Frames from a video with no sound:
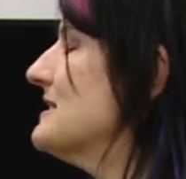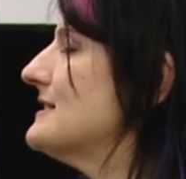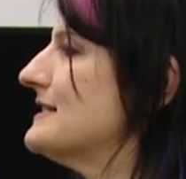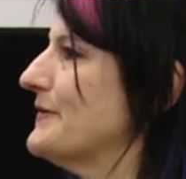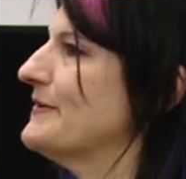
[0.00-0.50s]

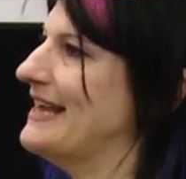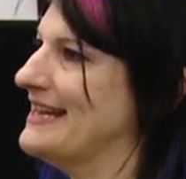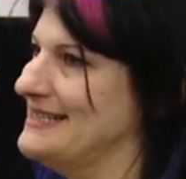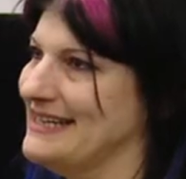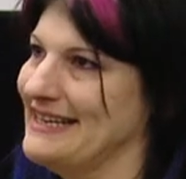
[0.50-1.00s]
So the
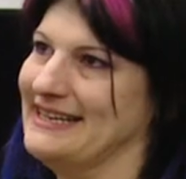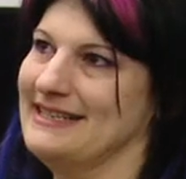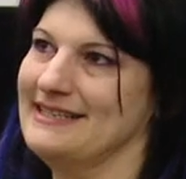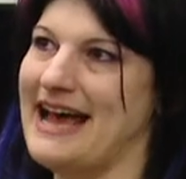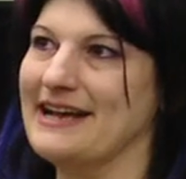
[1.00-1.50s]
idea
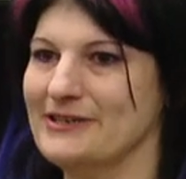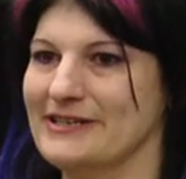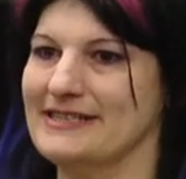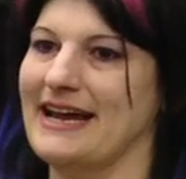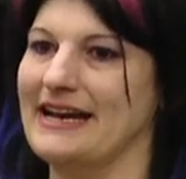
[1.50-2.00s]
is, as you're
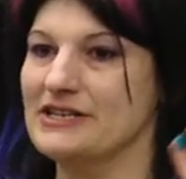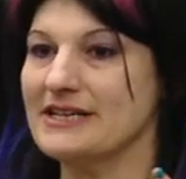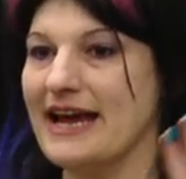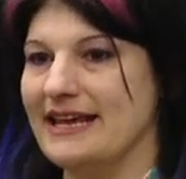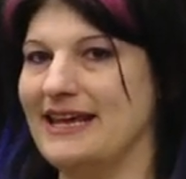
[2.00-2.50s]
designing,
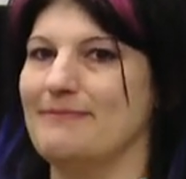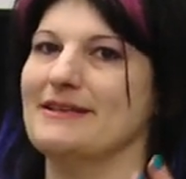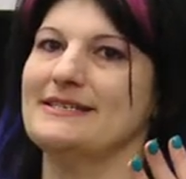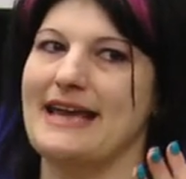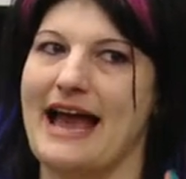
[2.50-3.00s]
just kind of keep
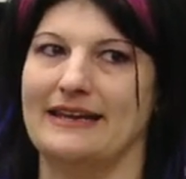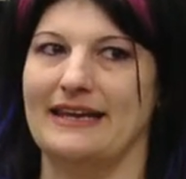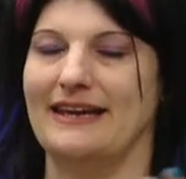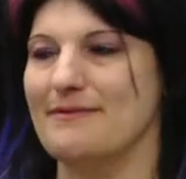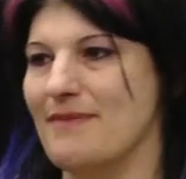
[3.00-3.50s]
this
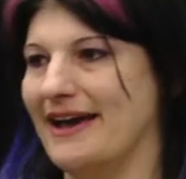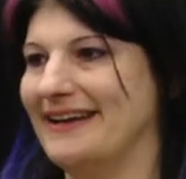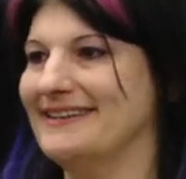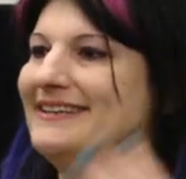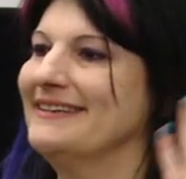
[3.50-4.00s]
Yagni in
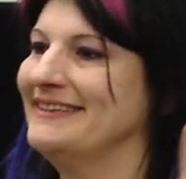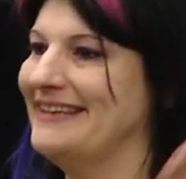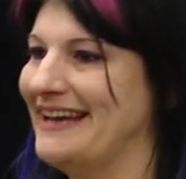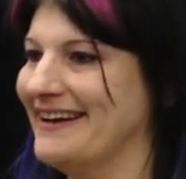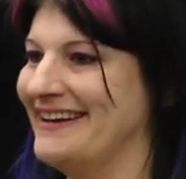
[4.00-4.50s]
mind.
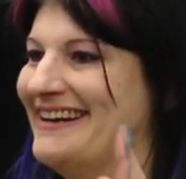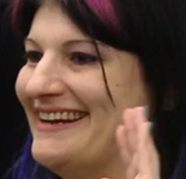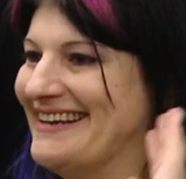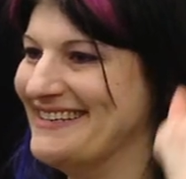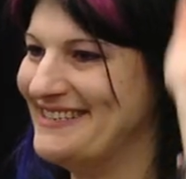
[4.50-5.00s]
You ain't going to
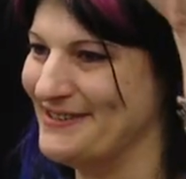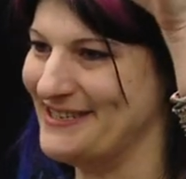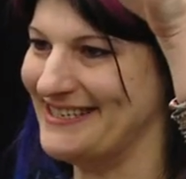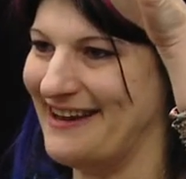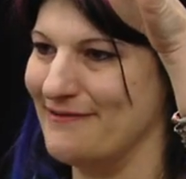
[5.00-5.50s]
need it. Don't
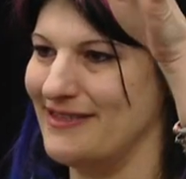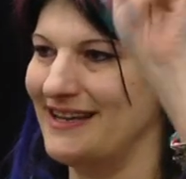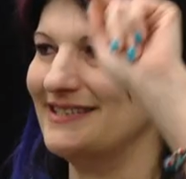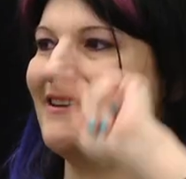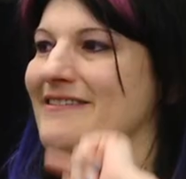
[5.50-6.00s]
design for
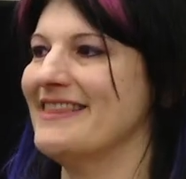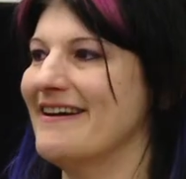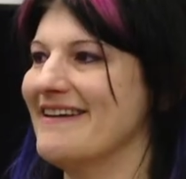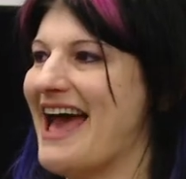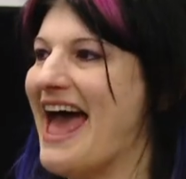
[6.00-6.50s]
things that aren't
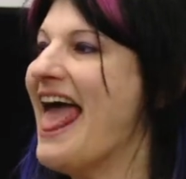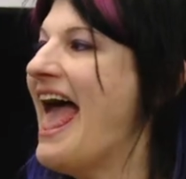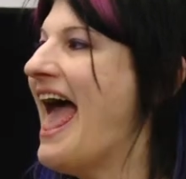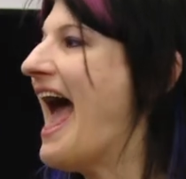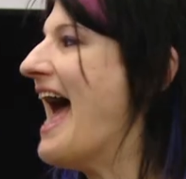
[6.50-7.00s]
there yet.
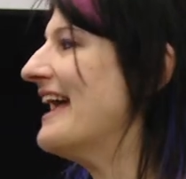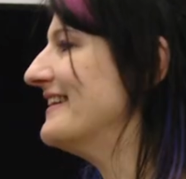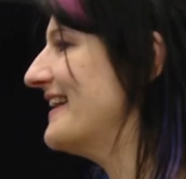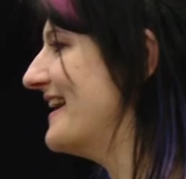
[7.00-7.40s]
And